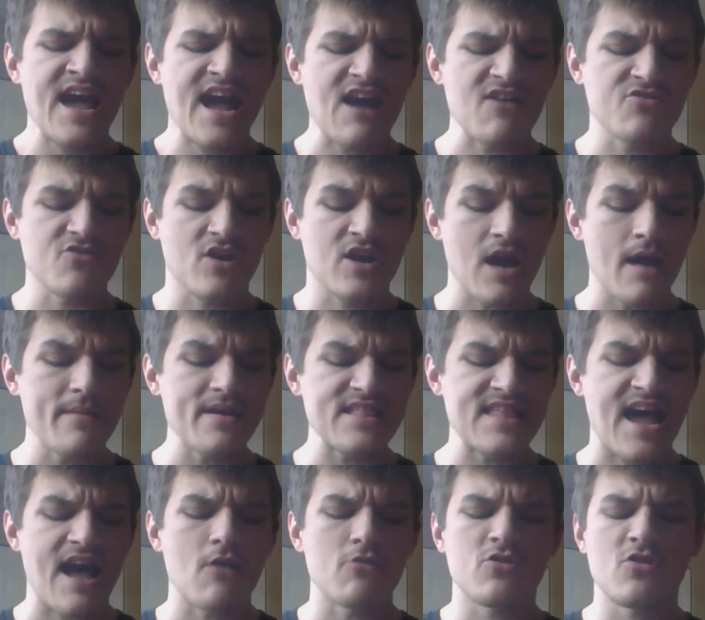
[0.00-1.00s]
As they're coming
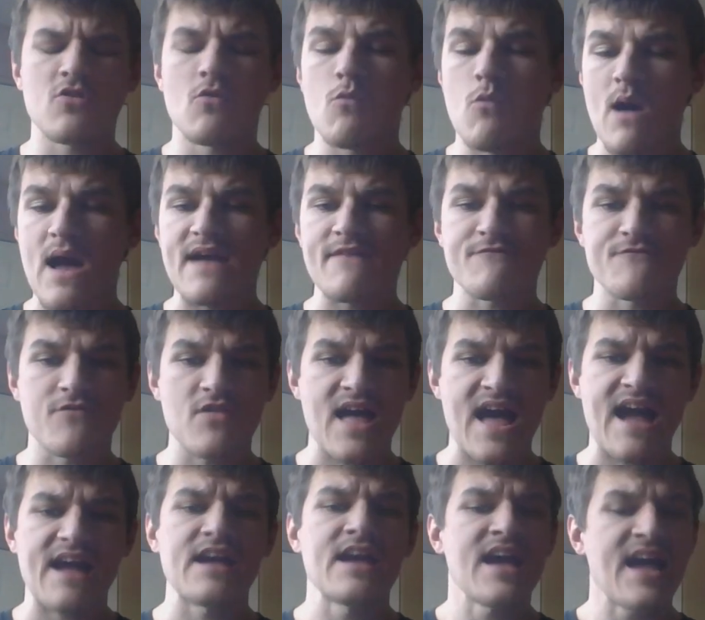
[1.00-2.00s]
down to the white
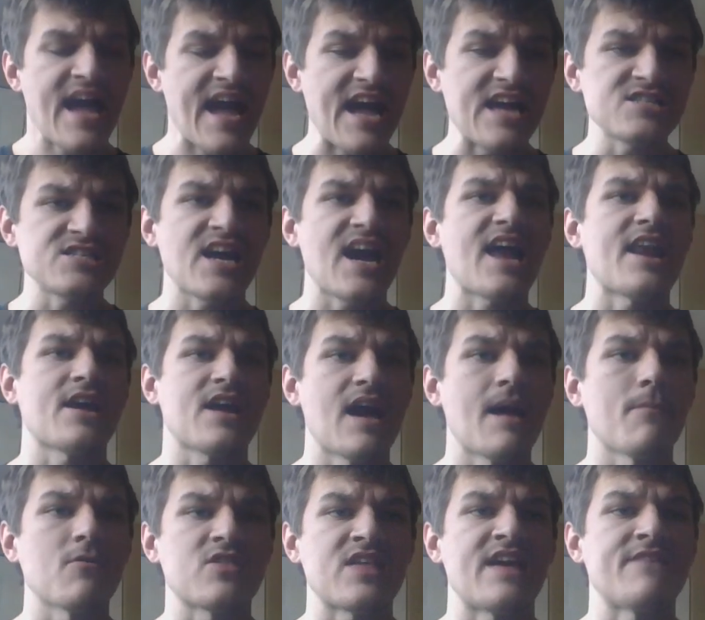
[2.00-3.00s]
flag, AJ had a
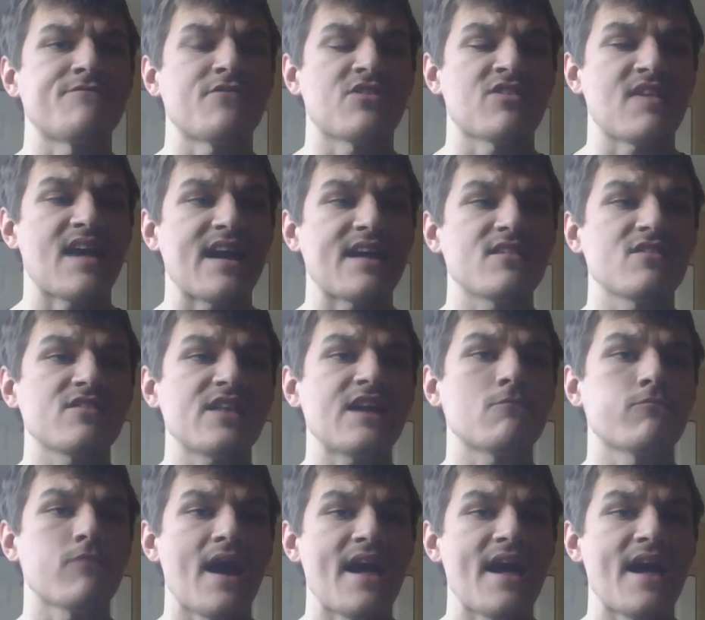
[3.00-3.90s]
couple tenths of a second lead.